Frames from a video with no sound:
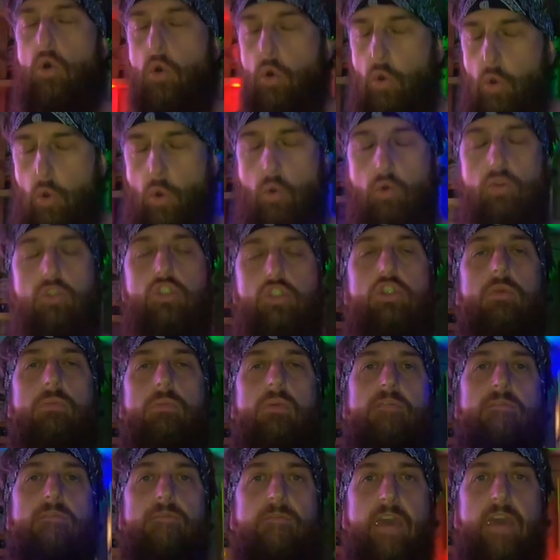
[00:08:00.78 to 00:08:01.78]
awesome
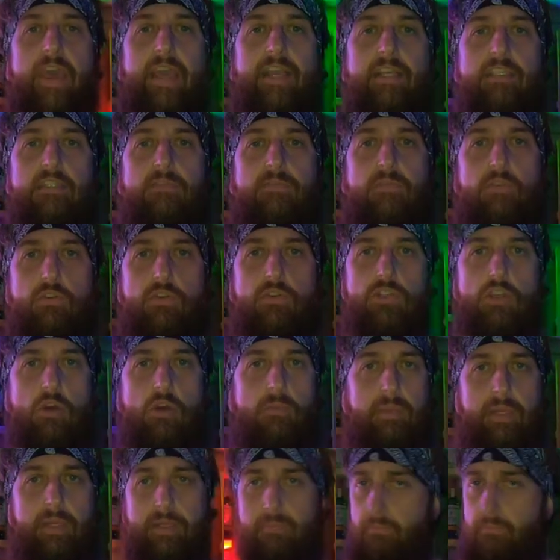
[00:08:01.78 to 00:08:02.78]
effects for a
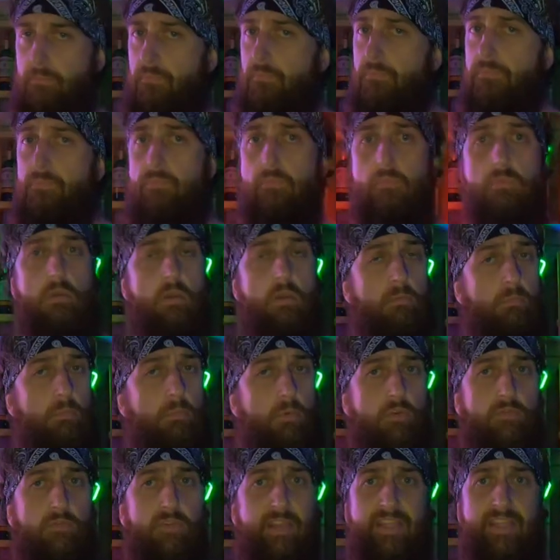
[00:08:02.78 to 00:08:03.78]
zombie
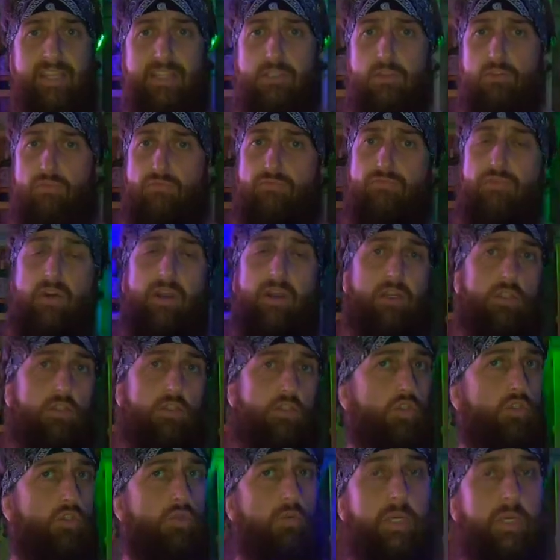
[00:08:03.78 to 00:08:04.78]
movie, this is fucking
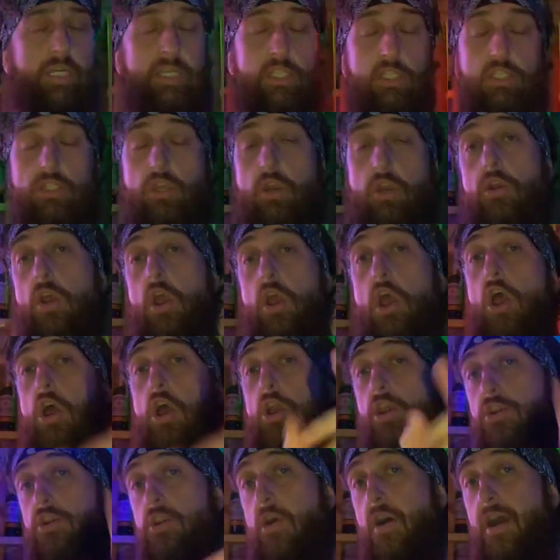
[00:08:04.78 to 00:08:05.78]
sweet. So
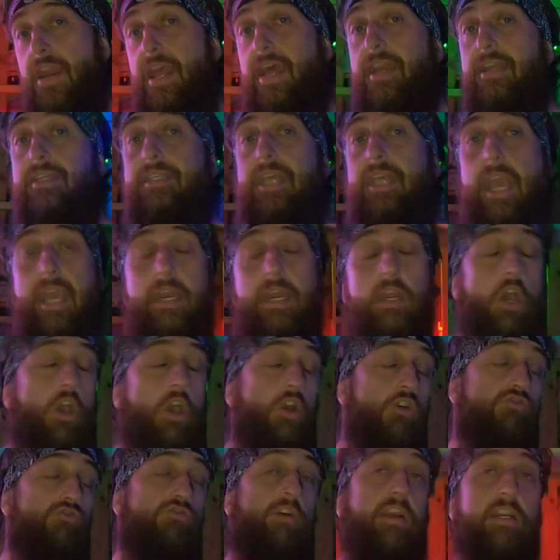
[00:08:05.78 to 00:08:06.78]
9 out of 10,
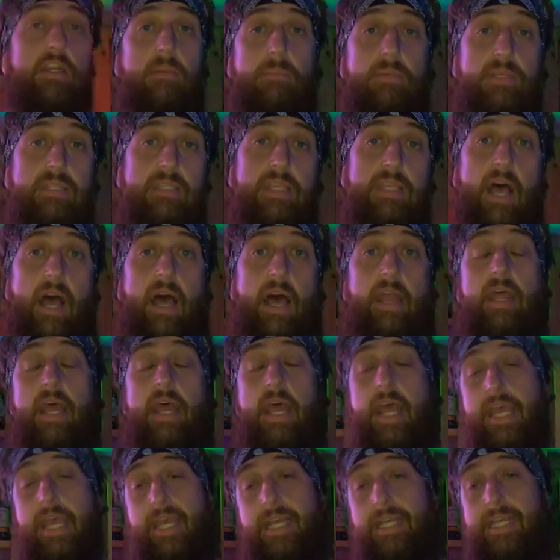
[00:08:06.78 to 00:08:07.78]
Train to Busan,
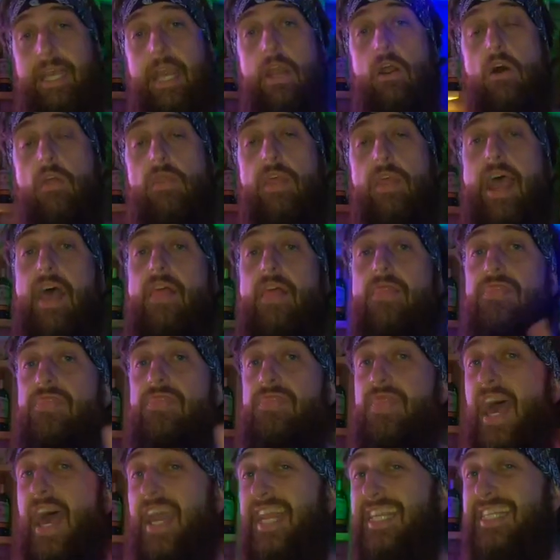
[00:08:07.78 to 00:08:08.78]
get on that.
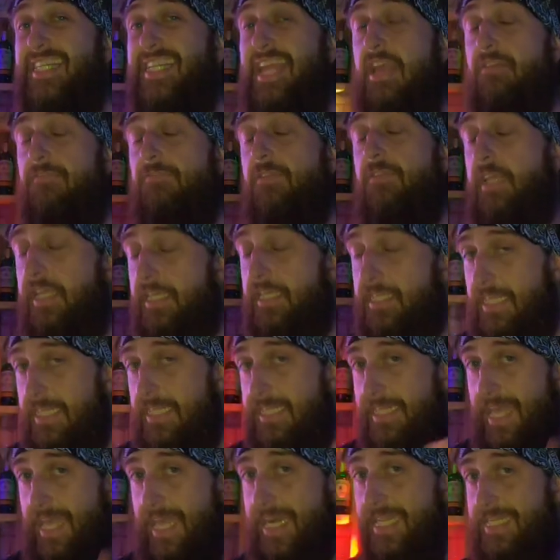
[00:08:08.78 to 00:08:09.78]
That is Netflix,
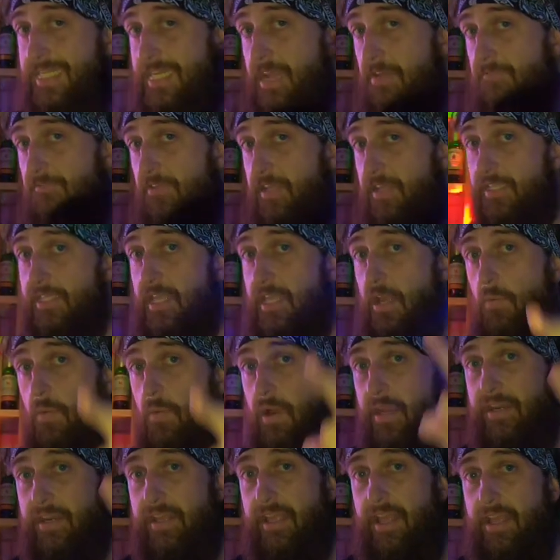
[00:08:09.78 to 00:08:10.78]
that
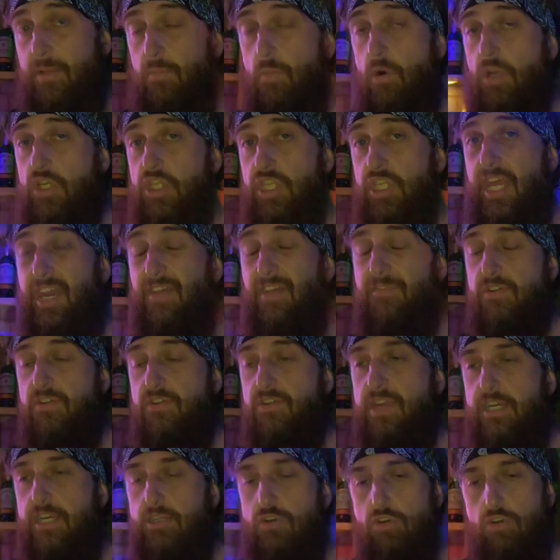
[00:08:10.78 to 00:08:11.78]
one. Watch that if you
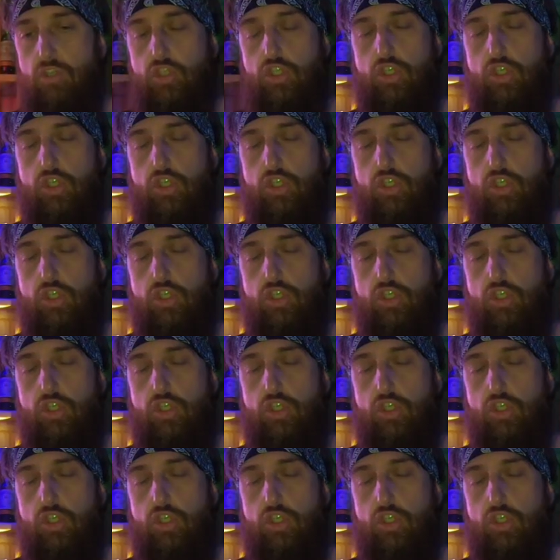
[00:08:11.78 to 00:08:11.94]
need your